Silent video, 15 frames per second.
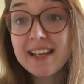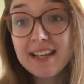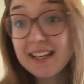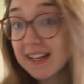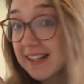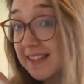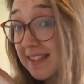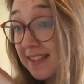it
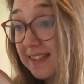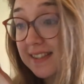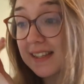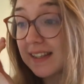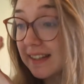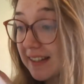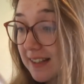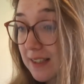is,
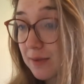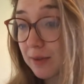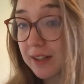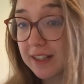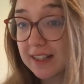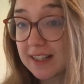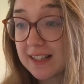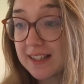it is what
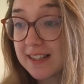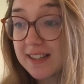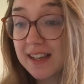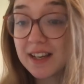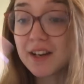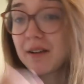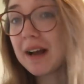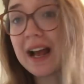it is.
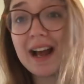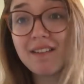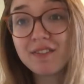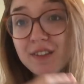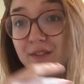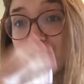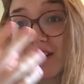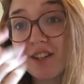I don't have
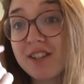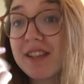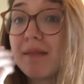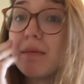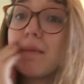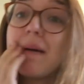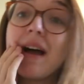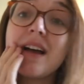to French
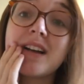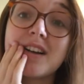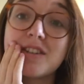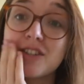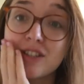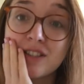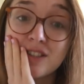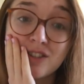seam the back. I
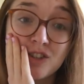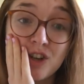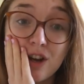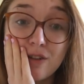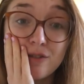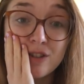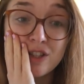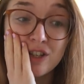just
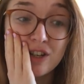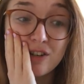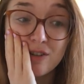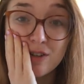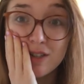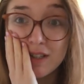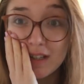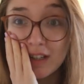chose to
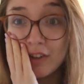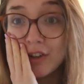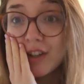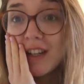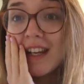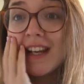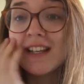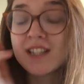because it looked
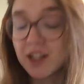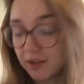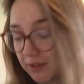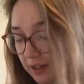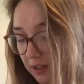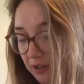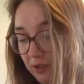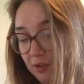neater
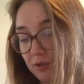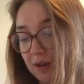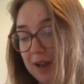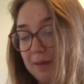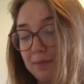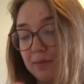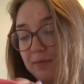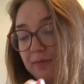in
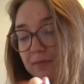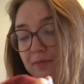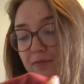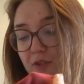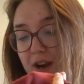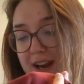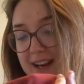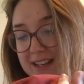crepe
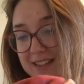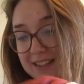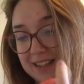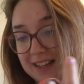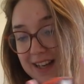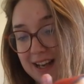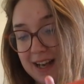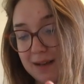frays like
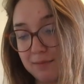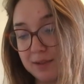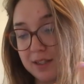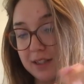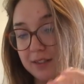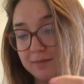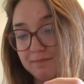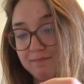an
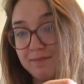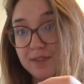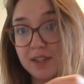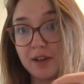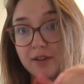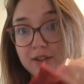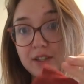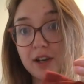absolute
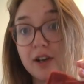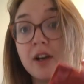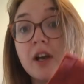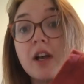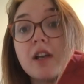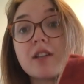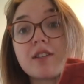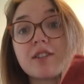so-and-so.
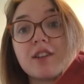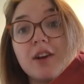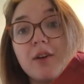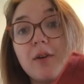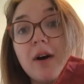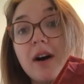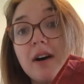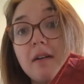
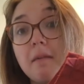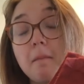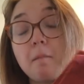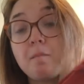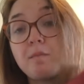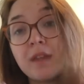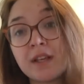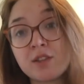So
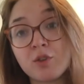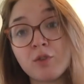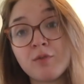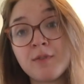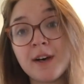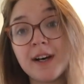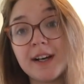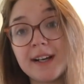it's all
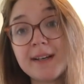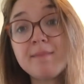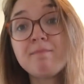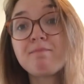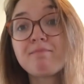fine,